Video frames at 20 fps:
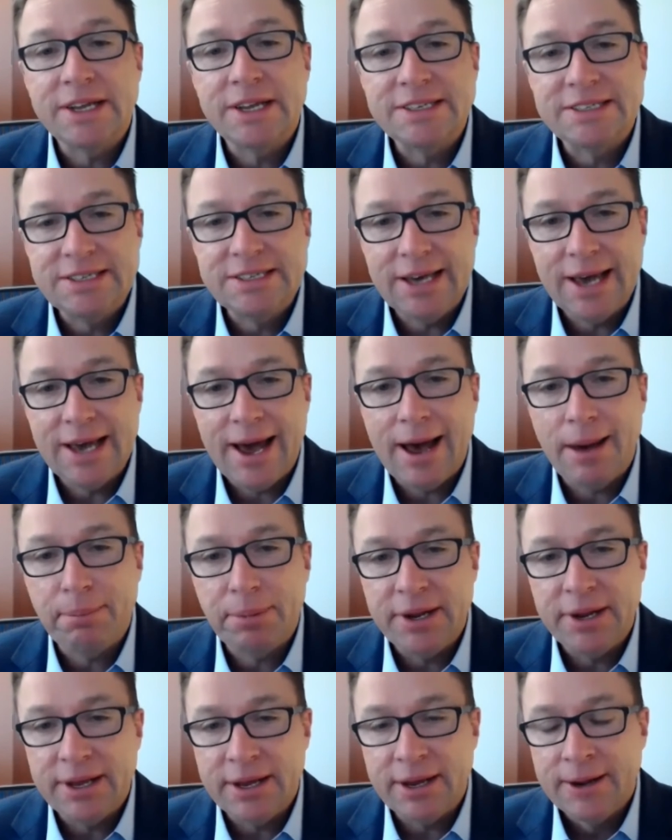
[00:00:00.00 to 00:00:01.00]
can see
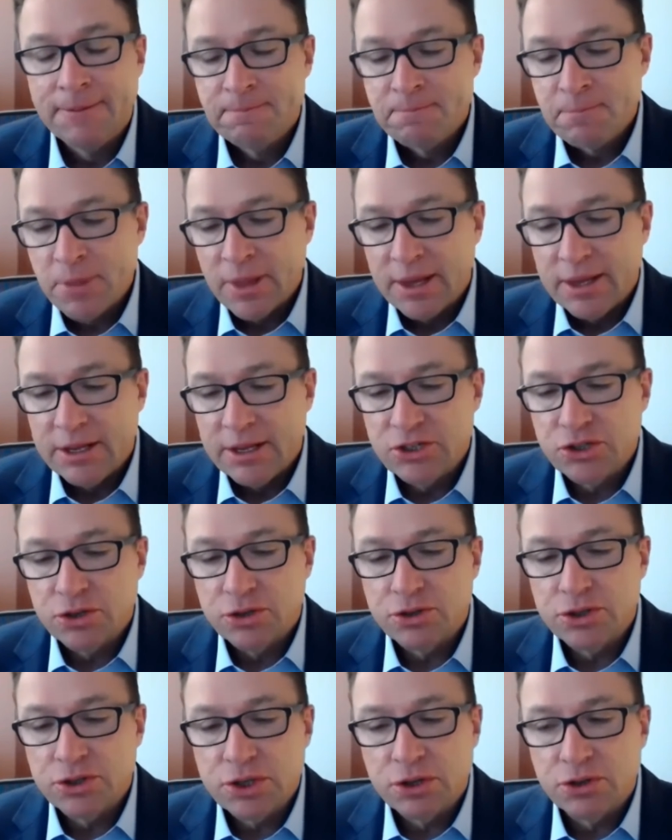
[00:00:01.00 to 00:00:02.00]
happening is
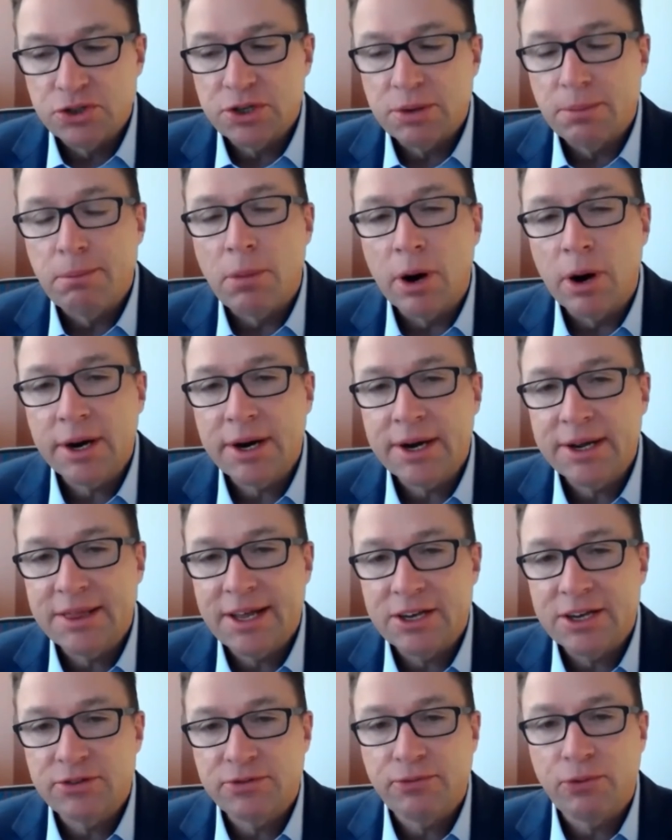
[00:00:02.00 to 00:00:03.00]
there's a market
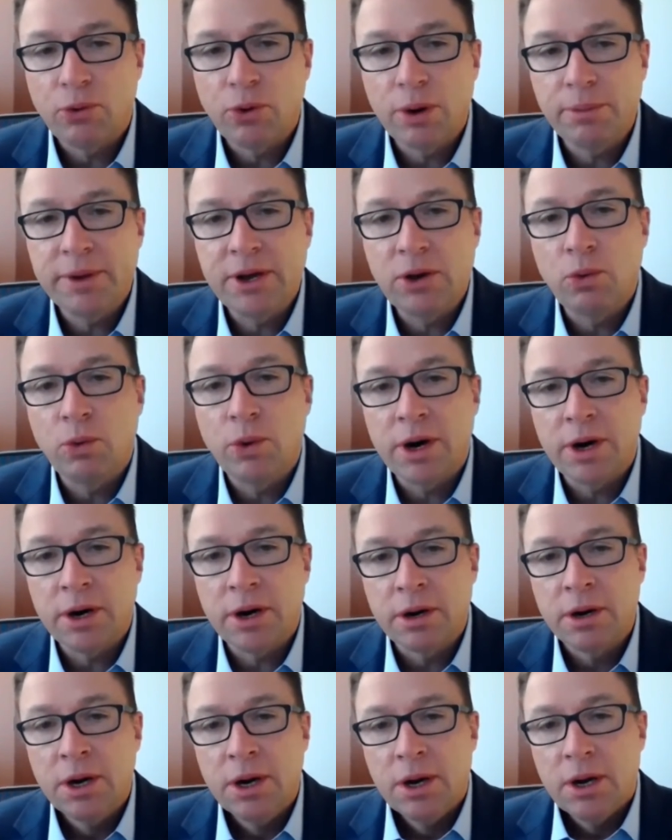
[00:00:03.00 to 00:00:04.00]
that's forming
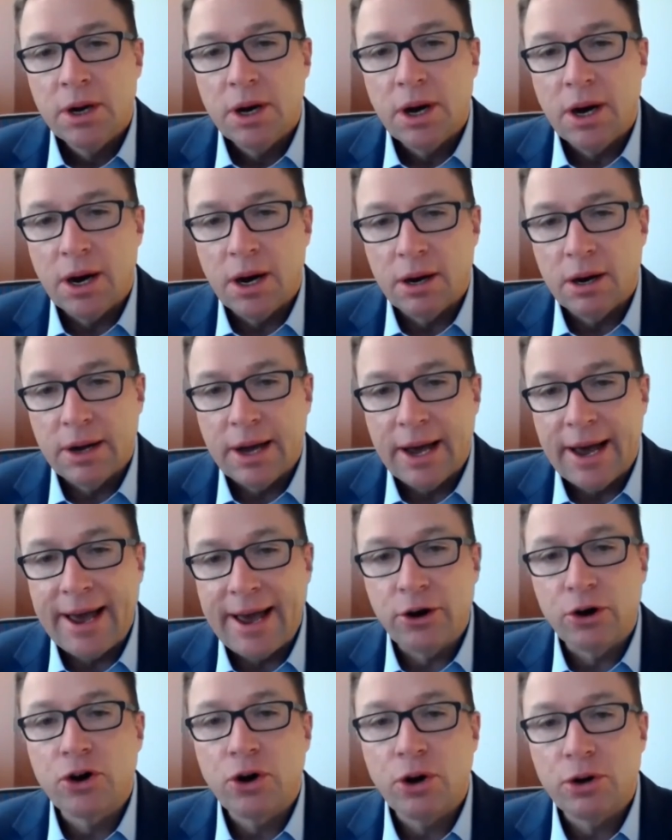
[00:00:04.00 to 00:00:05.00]
where
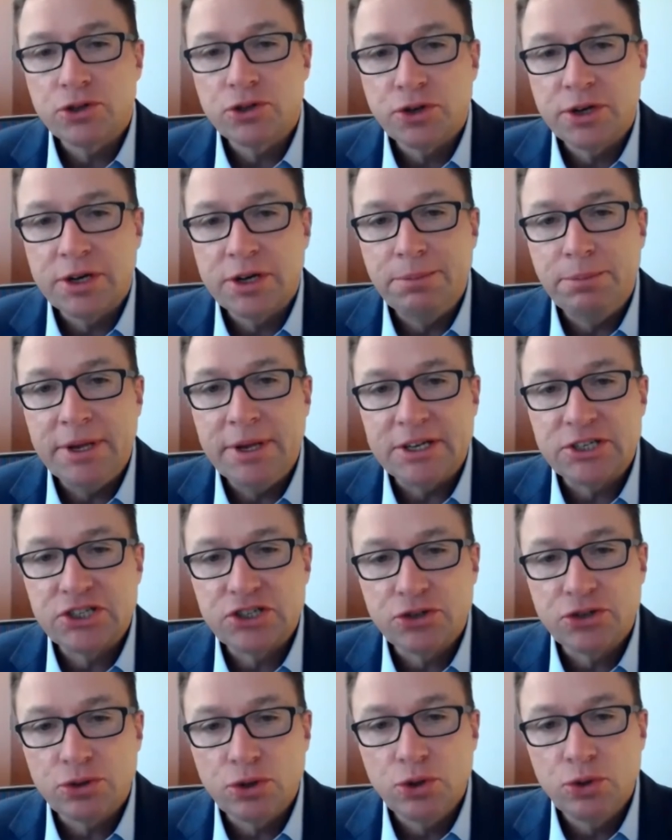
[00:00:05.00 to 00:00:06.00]
agriculture can be a
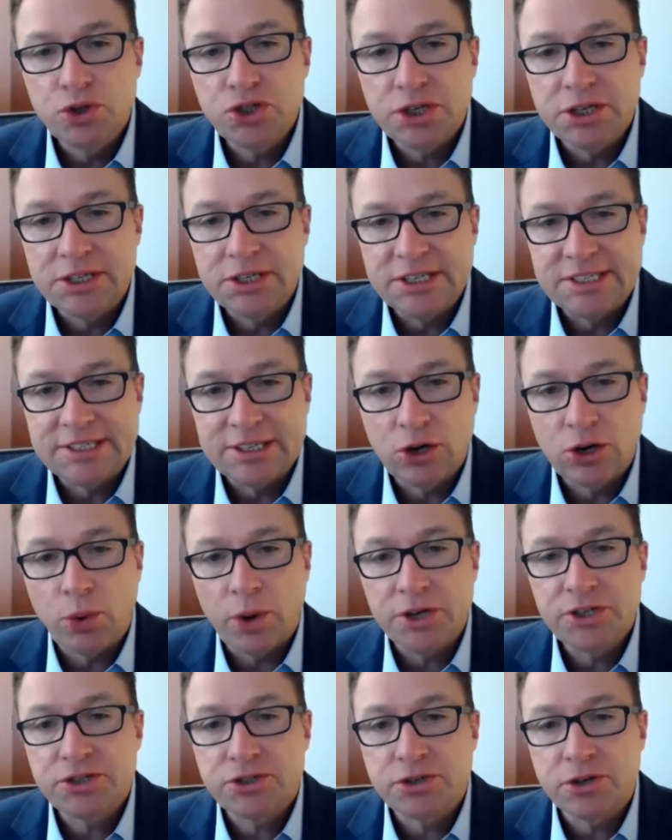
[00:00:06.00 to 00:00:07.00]
solution to
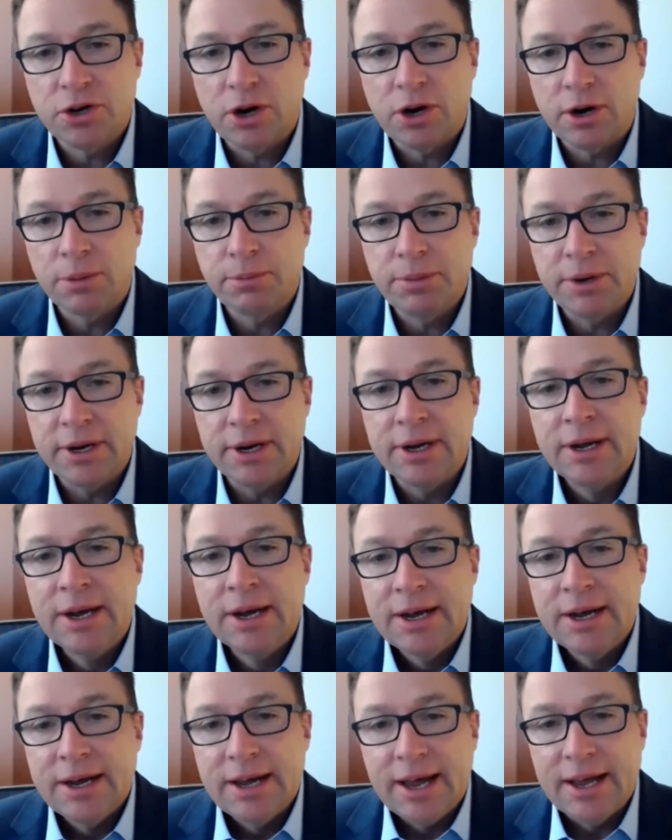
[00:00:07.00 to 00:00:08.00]
sequester carbon.
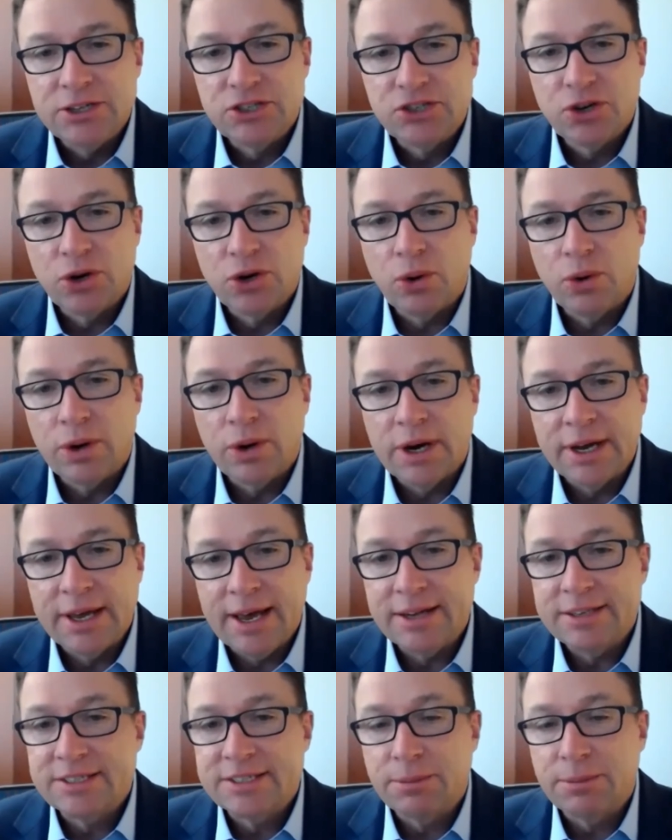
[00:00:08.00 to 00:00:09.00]
And so
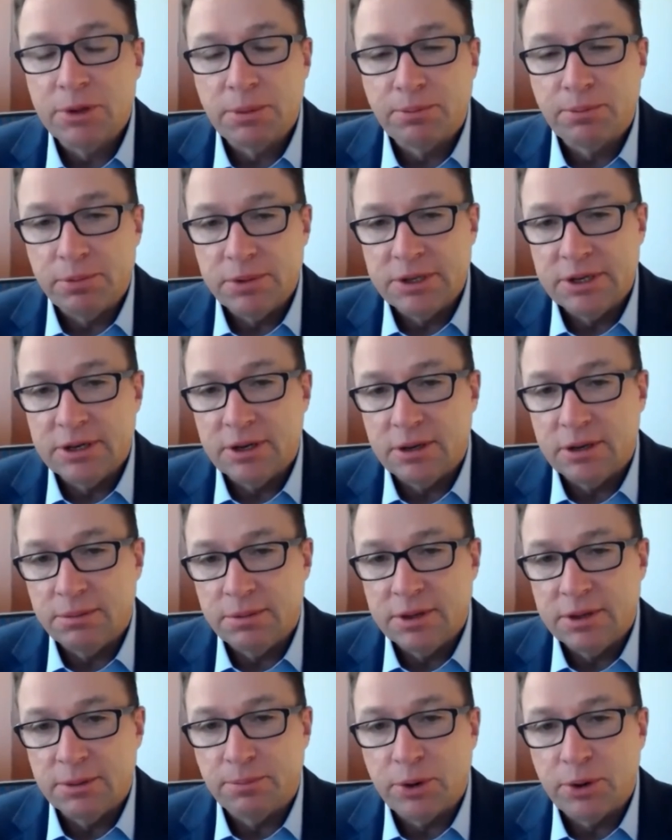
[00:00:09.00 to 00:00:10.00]
again, some of
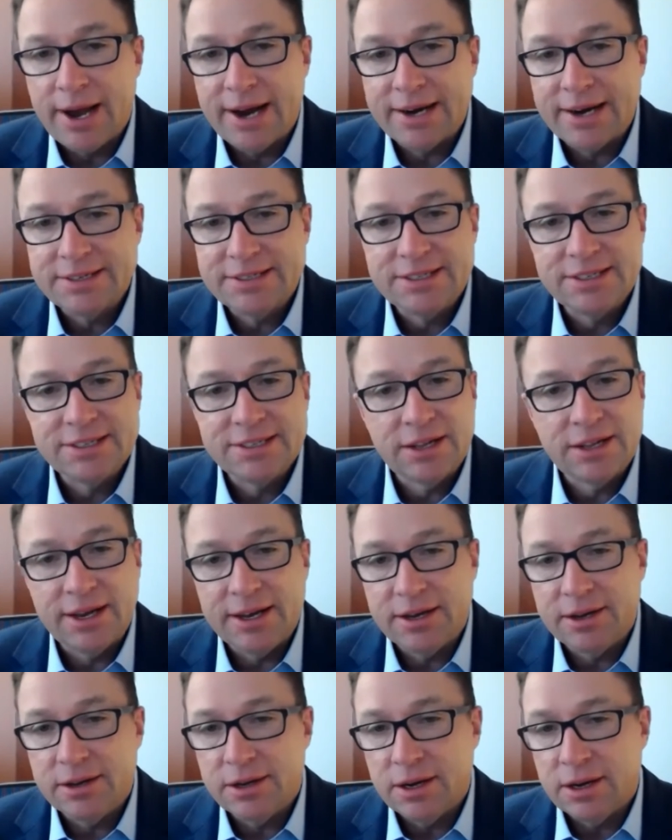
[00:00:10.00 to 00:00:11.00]
the practices
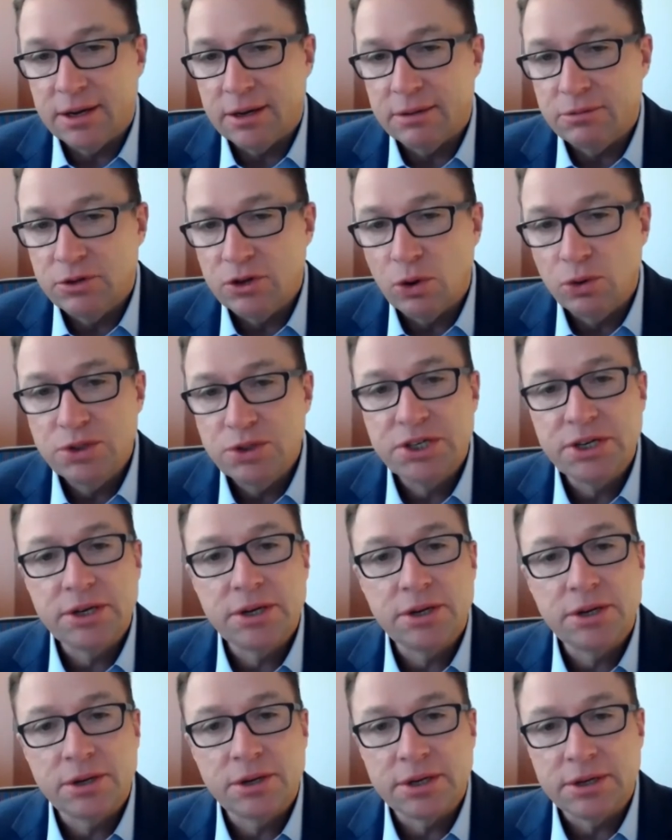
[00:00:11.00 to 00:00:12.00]
like
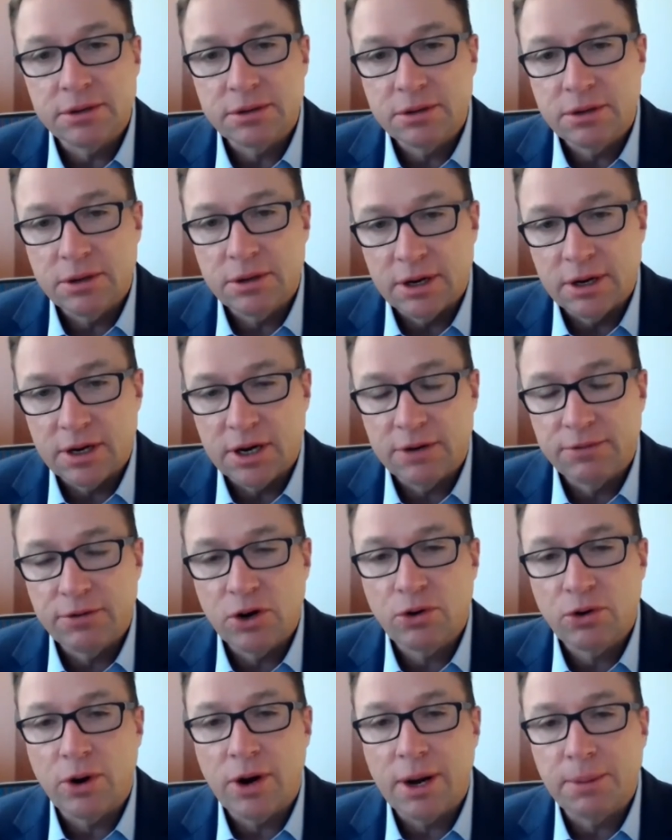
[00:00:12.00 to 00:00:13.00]
no-till and
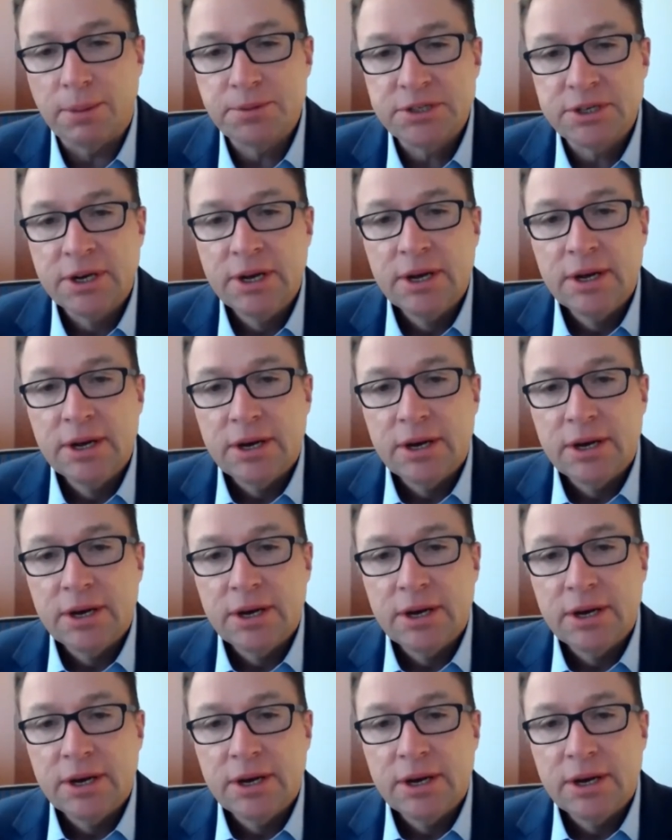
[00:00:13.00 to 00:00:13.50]
cover crops,